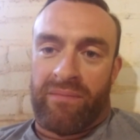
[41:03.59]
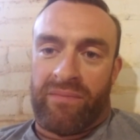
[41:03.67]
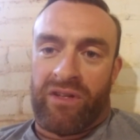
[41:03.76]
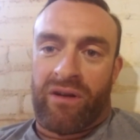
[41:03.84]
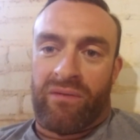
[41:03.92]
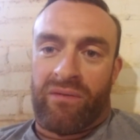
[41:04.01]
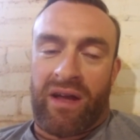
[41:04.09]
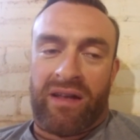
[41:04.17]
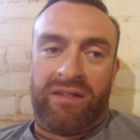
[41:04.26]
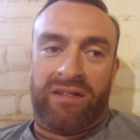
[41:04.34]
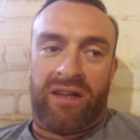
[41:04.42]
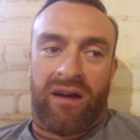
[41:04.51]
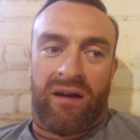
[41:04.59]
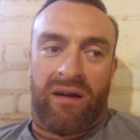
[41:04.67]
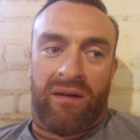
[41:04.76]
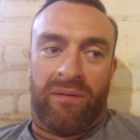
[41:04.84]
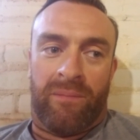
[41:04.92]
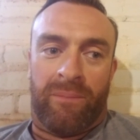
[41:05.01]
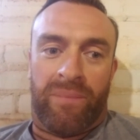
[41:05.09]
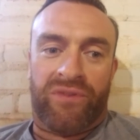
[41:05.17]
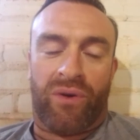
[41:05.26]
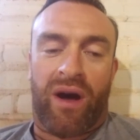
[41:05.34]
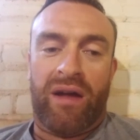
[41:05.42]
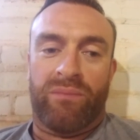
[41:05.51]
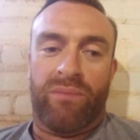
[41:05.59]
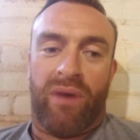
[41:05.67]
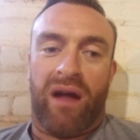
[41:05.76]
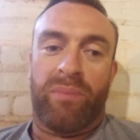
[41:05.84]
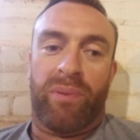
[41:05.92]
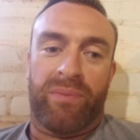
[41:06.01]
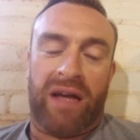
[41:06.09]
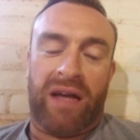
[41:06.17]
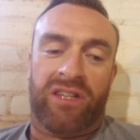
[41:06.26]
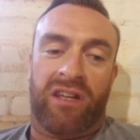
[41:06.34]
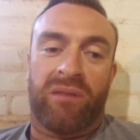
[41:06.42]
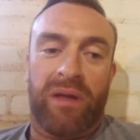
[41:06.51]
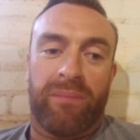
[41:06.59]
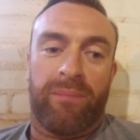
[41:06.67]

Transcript: And so I that's going to be